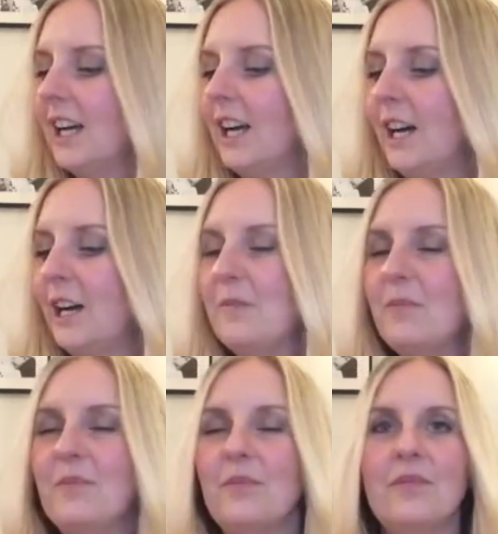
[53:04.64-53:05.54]

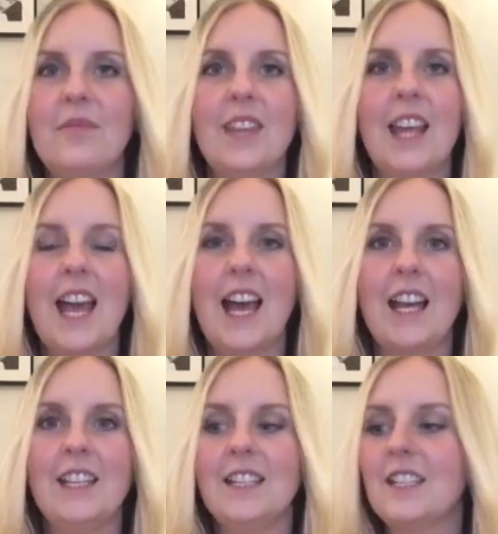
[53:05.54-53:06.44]
Um,
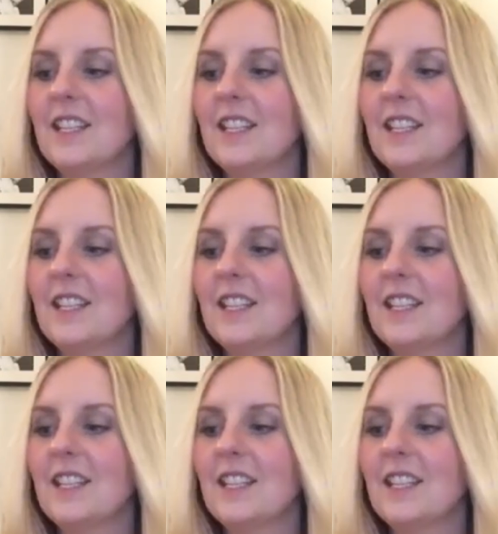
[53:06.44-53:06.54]
and